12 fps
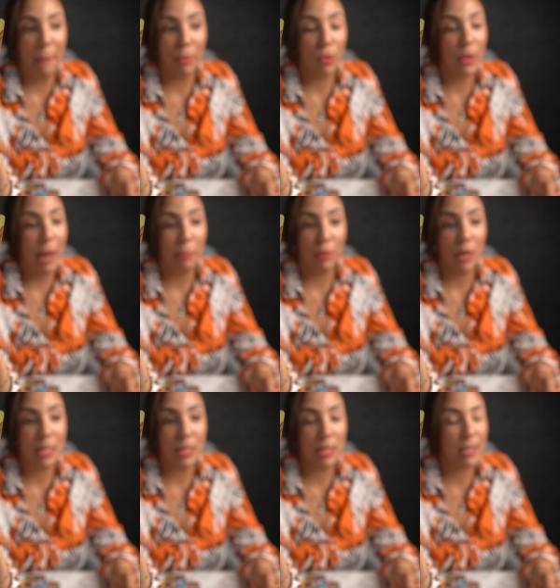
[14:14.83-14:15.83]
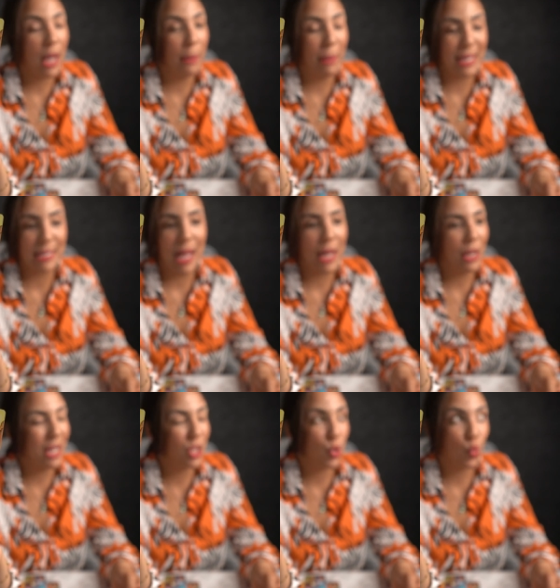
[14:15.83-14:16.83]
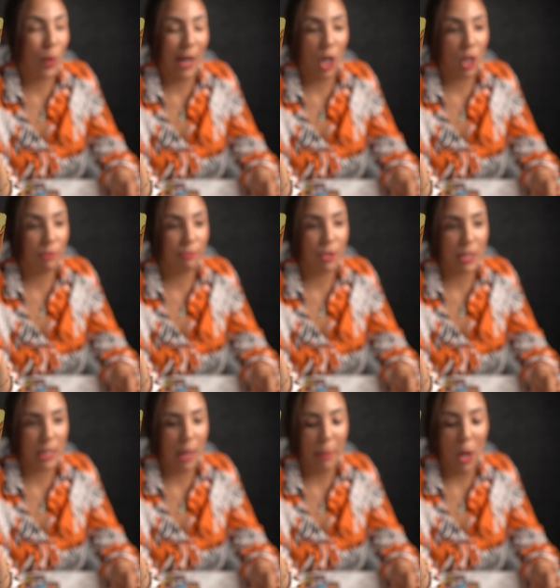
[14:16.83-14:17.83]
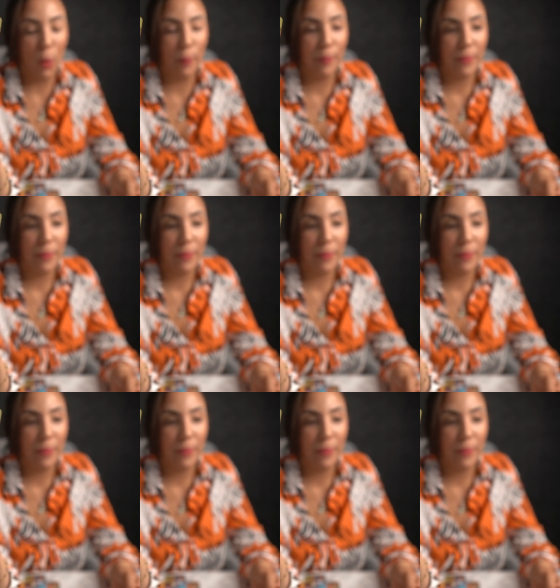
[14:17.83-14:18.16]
Emperor and Empress, side by side, it's rare for it to come out.